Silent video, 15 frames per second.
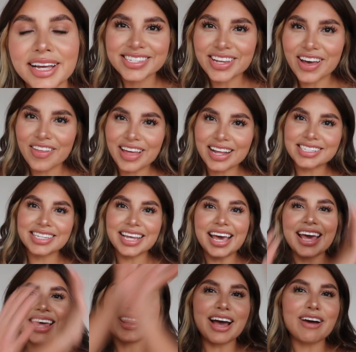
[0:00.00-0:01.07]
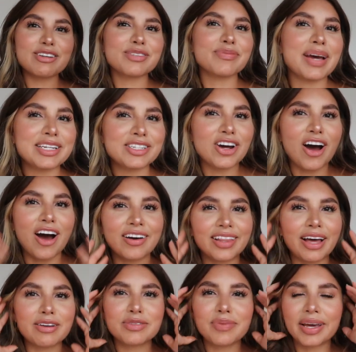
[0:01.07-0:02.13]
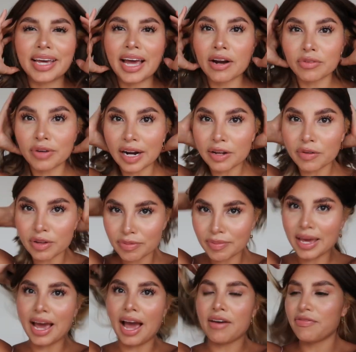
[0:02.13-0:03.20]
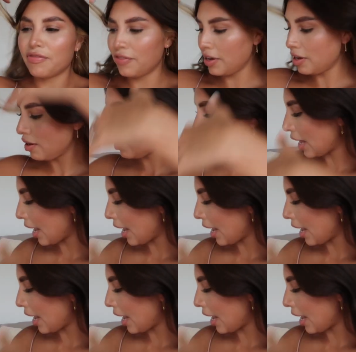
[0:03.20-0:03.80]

So that's it. That was my talk. That was my get ready with me. I feel